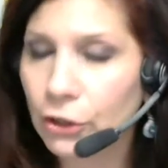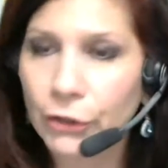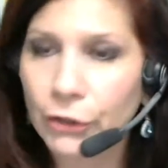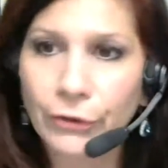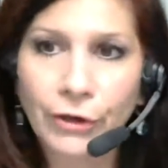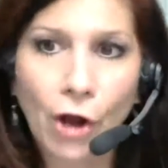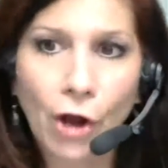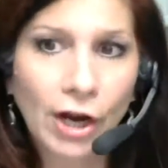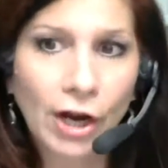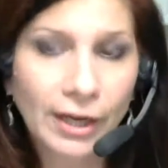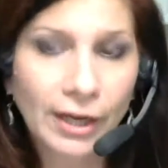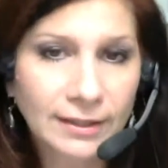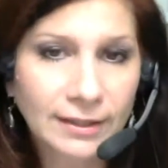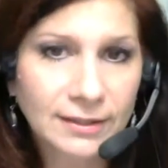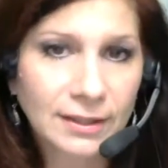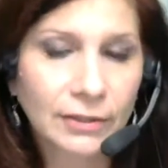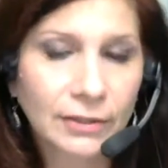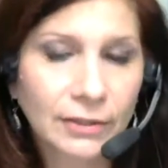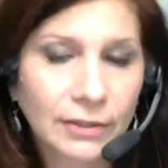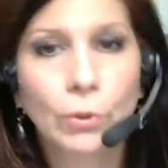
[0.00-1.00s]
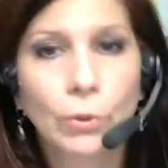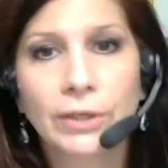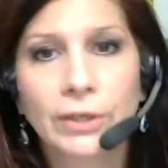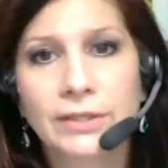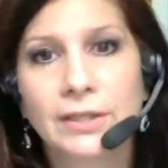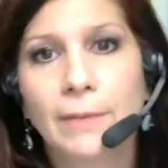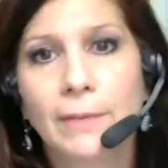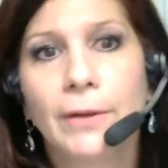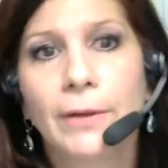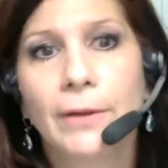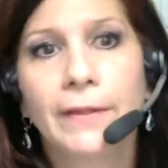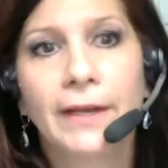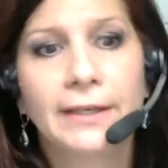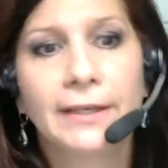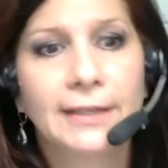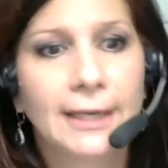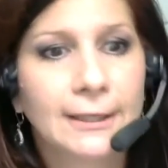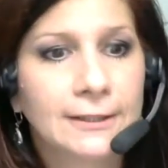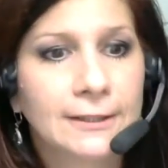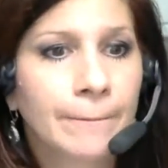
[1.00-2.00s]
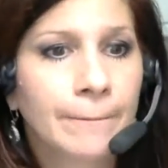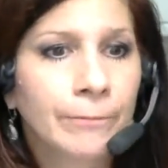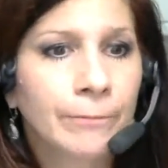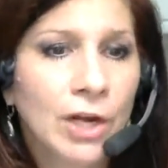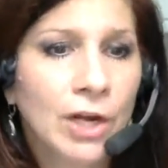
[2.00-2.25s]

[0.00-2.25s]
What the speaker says: you're an artist, you're someone that does